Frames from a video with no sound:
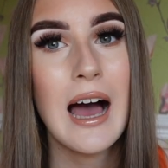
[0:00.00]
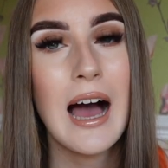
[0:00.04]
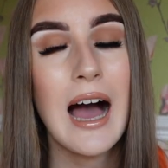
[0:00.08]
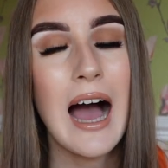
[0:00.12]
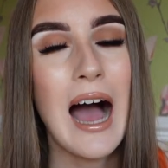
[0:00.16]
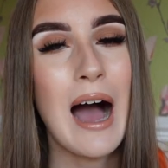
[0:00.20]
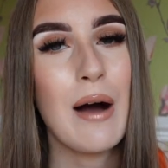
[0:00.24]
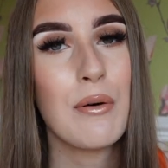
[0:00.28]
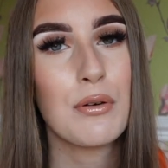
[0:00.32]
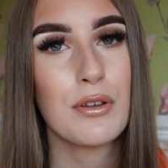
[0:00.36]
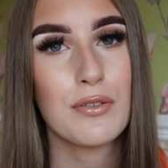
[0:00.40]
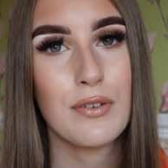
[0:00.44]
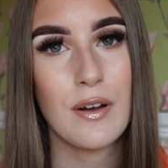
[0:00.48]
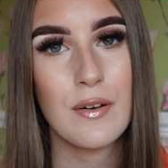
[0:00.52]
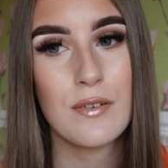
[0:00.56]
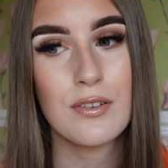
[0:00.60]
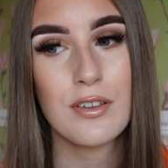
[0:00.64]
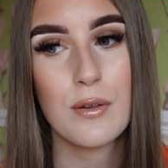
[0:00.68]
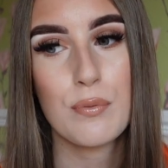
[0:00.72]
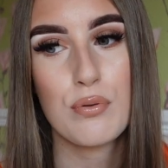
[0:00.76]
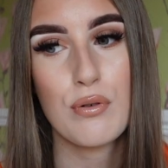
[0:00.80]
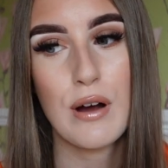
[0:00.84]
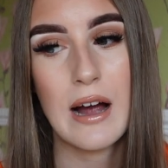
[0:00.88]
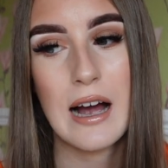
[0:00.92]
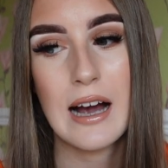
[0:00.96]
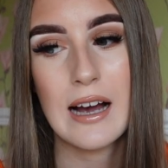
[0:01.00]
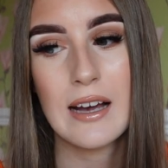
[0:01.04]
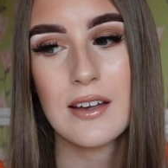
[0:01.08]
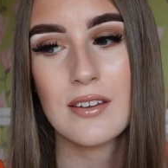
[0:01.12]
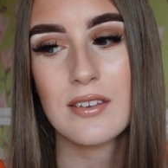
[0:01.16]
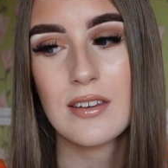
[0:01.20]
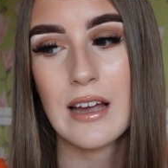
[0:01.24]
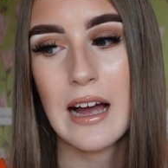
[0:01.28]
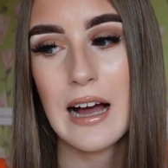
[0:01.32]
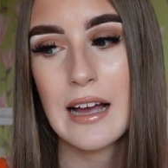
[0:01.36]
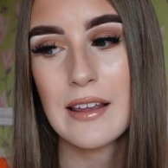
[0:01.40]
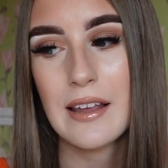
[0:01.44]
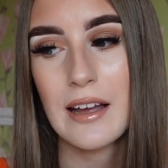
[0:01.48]
I was very surprised,
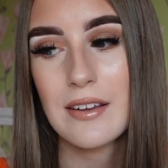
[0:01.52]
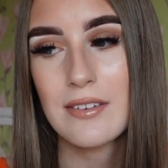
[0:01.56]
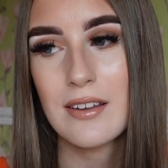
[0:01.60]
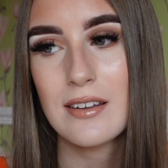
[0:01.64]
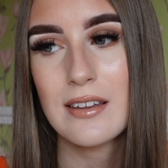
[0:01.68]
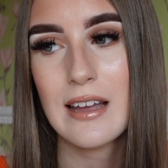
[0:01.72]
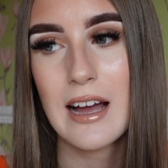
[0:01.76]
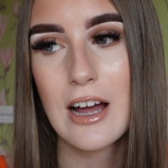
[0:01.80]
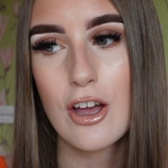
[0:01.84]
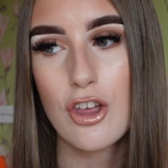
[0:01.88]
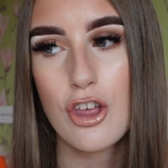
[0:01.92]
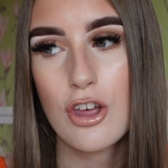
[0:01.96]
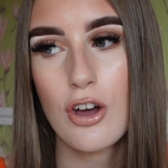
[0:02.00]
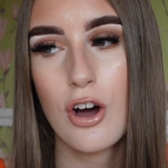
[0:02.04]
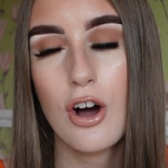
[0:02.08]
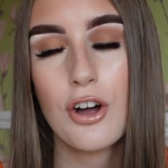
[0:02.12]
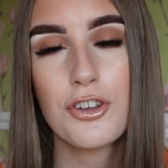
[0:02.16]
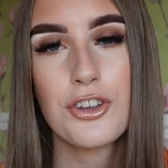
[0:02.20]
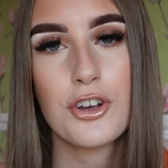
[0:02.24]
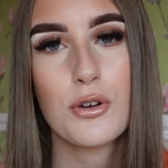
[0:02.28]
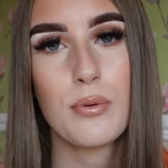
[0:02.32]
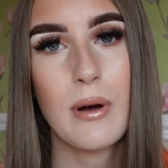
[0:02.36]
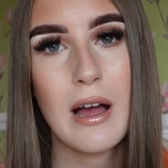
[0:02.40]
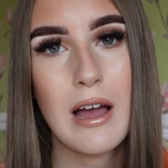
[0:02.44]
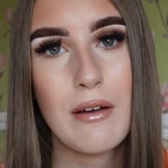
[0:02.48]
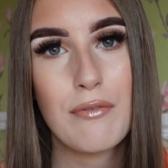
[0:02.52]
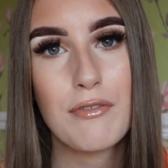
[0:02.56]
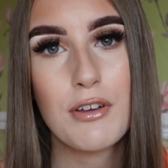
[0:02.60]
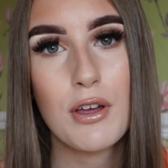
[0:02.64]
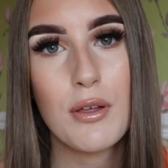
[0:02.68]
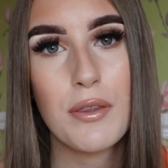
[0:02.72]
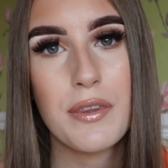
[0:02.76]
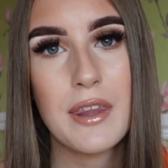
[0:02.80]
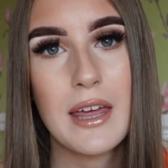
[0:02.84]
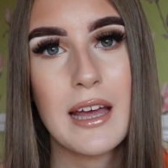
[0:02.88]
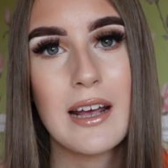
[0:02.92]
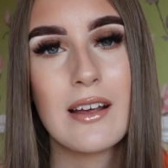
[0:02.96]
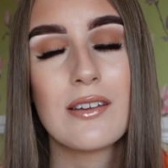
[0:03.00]
and I did actually order quite a few
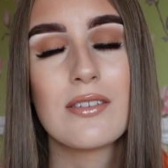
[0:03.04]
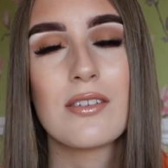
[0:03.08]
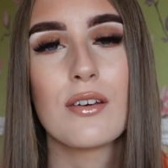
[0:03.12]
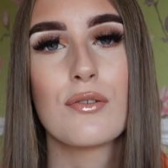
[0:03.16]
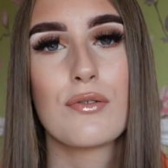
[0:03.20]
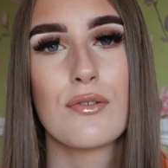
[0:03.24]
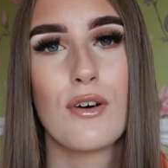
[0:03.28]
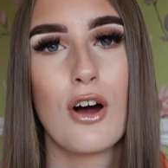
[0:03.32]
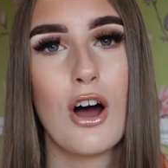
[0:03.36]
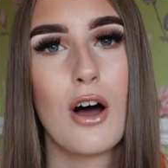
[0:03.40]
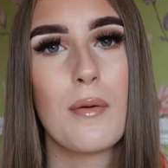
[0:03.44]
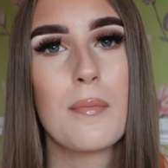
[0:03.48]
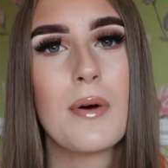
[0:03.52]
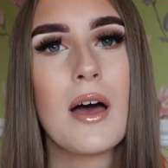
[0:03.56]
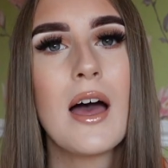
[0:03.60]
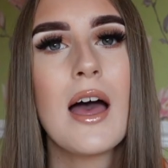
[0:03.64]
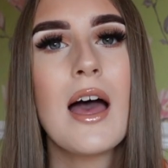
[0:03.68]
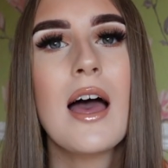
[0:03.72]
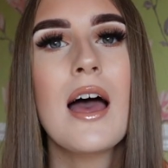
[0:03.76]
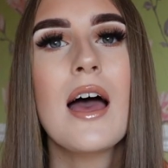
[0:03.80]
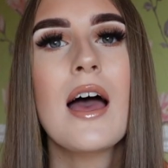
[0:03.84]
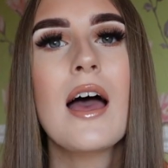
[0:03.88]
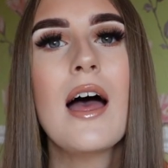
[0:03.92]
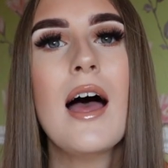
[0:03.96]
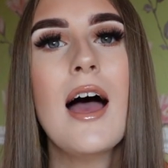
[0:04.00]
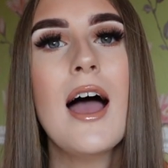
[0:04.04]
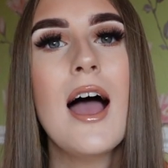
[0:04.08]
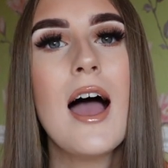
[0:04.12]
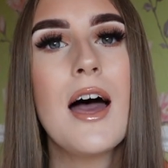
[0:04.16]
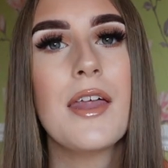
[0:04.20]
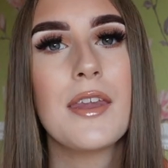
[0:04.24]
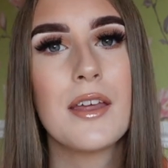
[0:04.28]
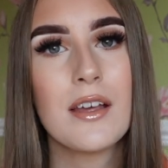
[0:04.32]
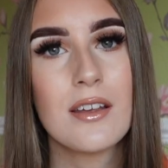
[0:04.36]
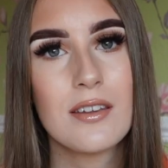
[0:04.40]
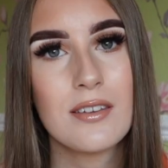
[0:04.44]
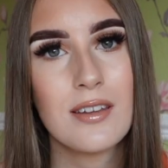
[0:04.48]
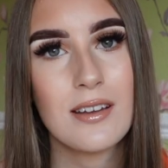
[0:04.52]
things from the
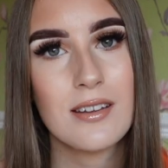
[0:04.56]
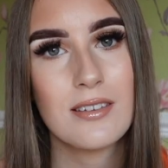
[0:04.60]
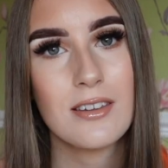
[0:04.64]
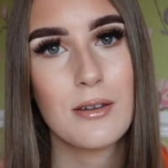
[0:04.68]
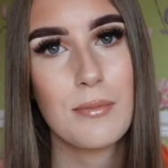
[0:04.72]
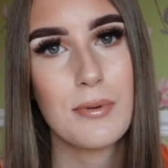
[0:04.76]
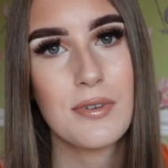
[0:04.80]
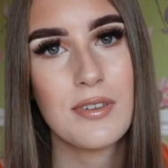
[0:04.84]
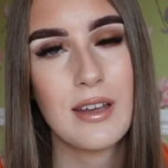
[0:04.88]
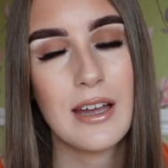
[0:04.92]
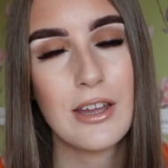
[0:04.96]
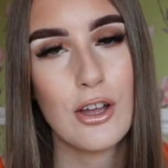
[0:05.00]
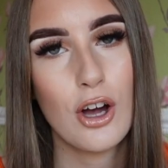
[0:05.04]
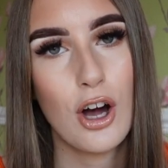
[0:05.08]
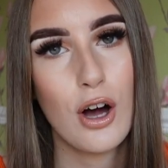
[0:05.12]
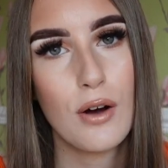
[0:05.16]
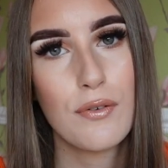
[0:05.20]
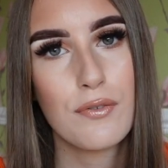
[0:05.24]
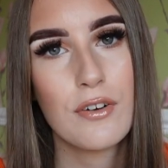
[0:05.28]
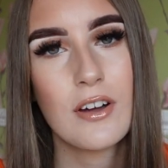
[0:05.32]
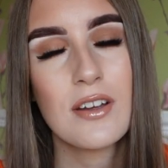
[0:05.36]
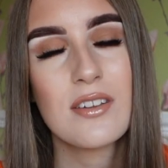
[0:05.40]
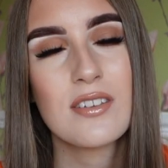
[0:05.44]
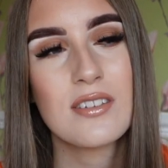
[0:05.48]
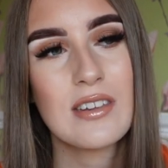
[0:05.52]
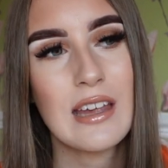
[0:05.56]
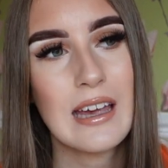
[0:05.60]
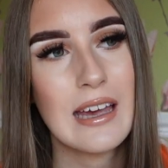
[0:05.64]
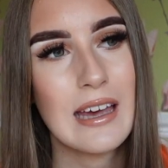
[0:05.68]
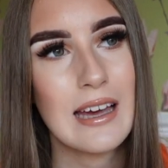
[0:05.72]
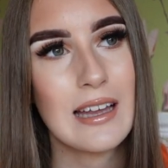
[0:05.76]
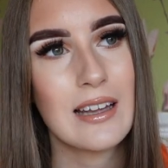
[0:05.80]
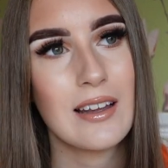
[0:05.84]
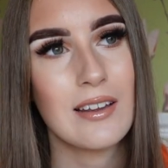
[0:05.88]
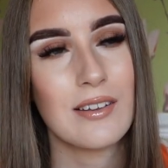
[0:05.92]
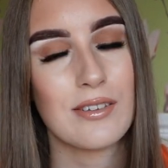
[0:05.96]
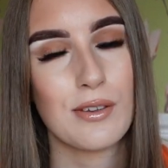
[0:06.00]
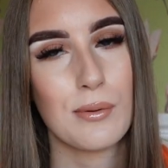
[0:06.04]
60% off
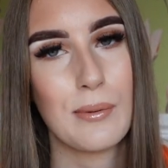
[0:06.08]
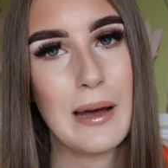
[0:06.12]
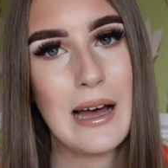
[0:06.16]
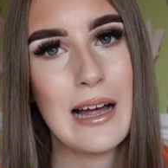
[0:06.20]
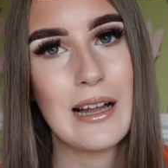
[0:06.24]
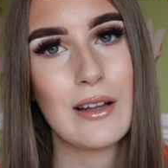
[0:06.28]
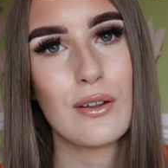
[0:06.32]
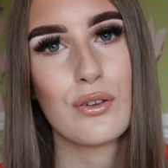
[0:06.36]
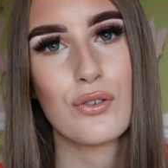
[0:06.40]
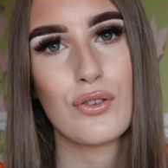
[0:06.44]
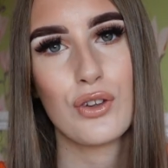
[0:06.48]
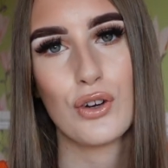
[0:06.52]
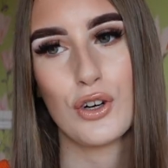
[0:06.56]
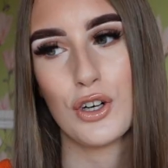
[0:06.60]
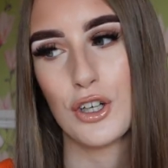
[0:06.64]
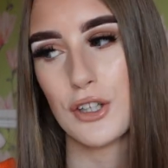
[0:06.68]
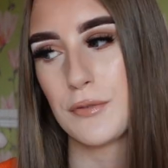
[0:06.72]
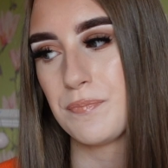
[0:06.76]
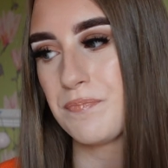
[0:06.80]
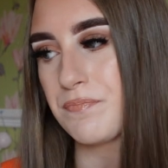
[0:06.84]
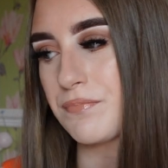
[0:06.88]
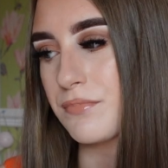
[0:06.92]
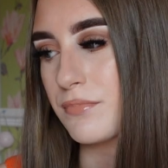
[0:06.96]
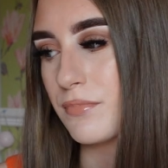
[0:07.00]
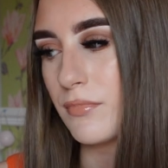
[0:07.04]
sale as well, so